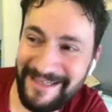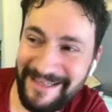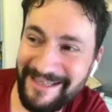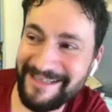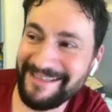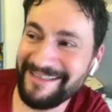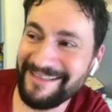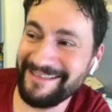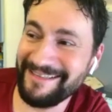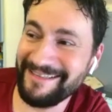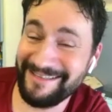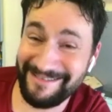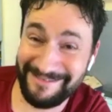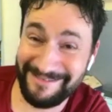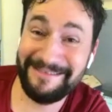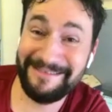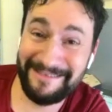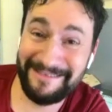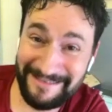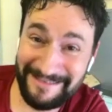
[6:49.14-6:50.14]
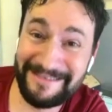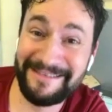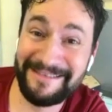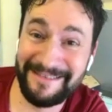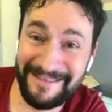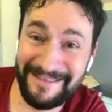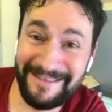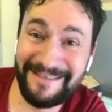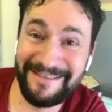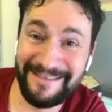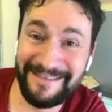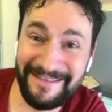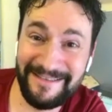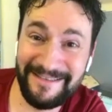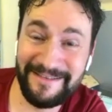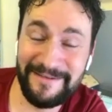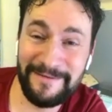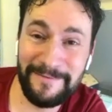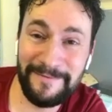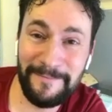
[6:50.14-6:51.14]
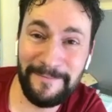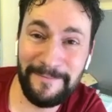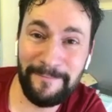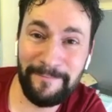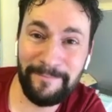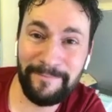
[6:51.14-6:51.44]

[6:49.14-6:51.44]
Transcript: I guess if you're in a different country,